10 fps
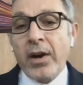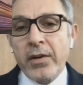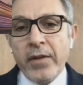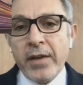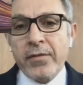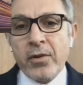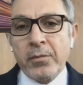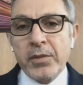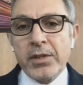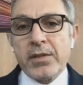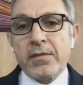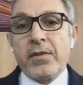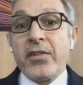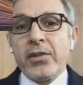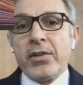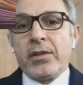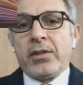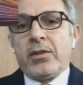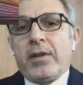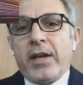far away from this very,
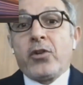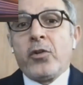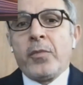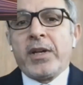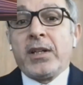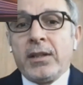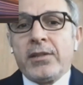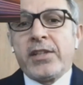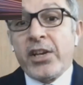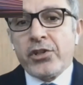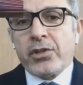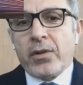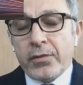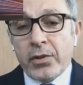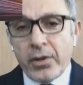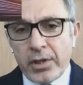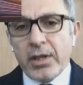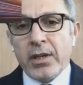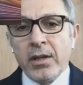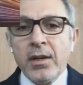economical center of
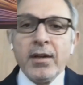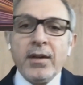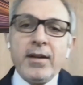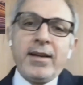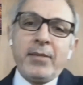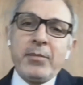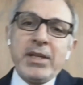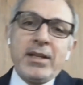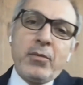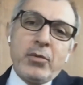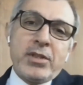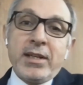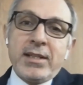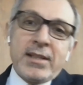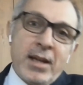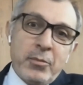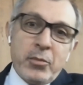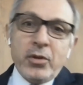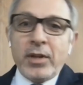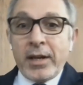Turkey. I would say
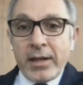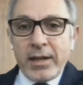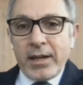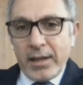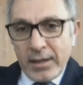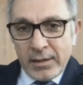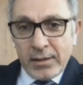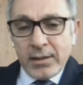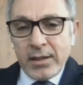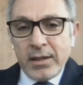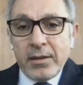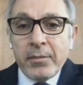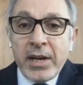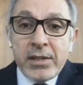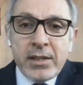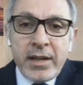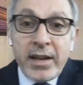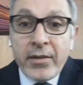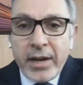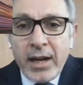Istanbul, Ankara, and
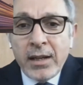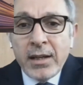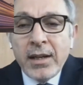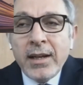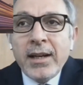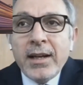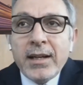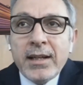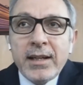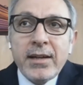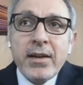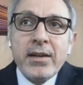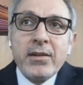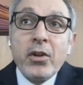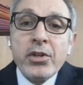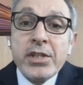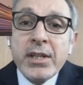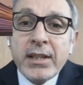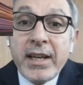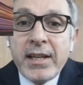Mersin area.
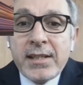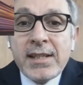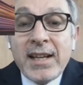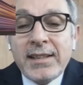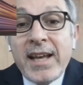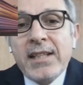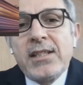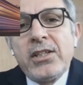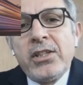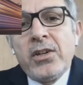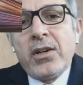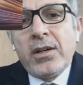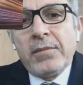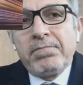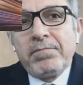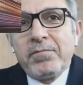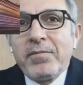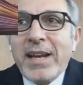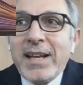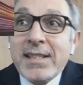Logistically, it's not that,
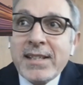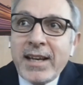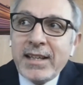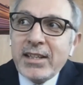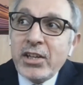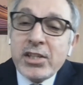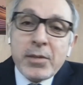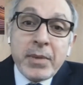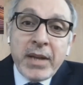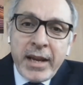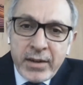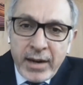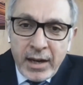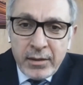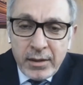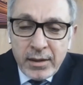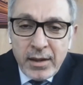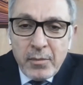let's say, easy playground.